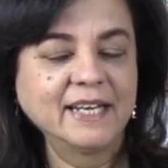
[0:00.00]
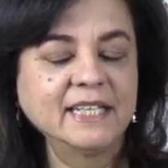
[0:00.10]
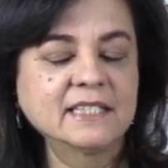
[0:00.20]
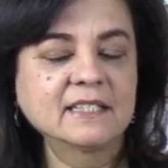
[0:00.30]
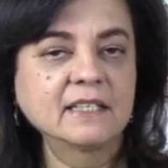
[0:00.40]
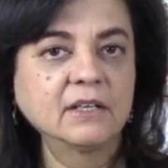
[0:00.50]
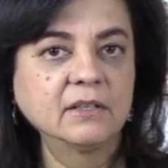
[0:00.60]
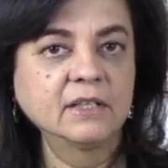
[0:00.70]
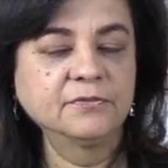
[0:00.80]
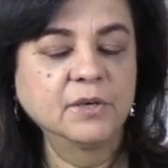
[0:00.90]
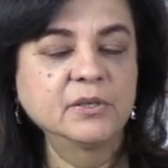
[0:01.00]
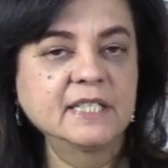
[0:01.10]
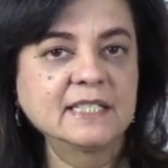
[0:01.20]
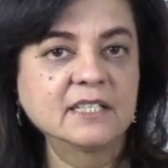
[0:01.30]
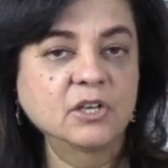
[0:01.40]
It's the
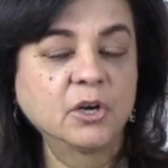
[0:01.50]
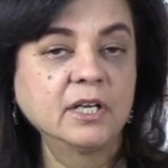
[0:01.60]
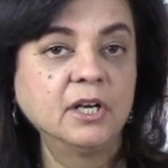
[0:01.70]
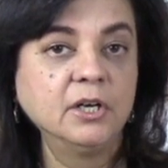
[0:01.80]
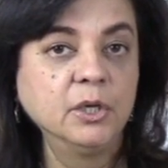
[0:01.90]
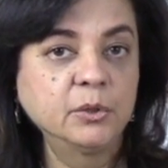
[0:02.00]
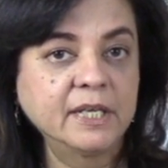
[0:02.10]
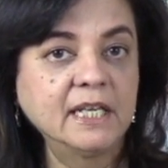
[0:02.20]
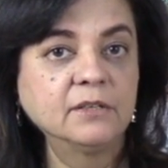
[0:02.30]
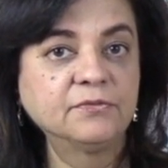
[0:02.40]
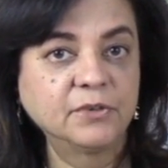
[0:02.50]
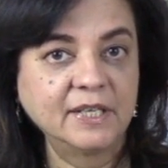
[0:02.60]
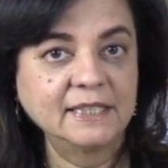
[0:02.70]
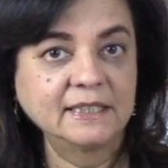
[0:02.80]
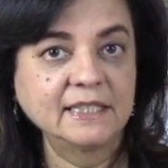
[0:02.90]
focus is on looking
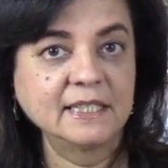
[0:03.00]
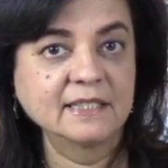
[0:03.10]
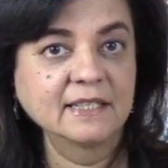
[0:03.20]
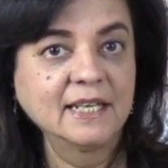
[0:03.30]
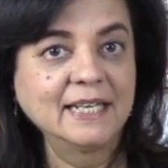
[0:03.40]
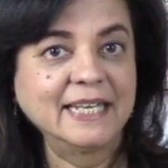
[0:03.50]
for illness,